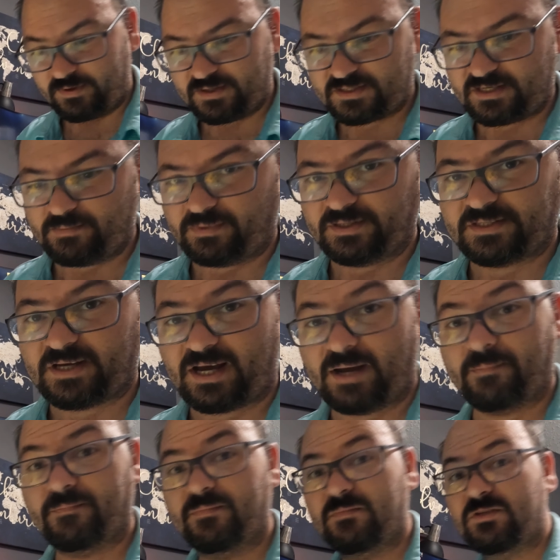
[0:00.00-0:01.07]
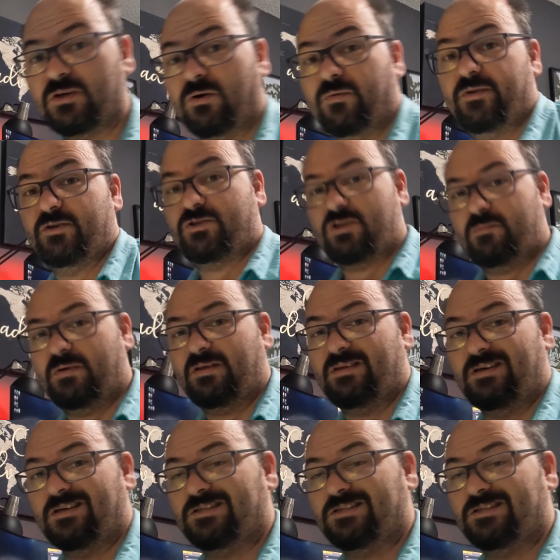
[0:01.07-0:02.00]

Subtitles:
reassembly time. So this should be the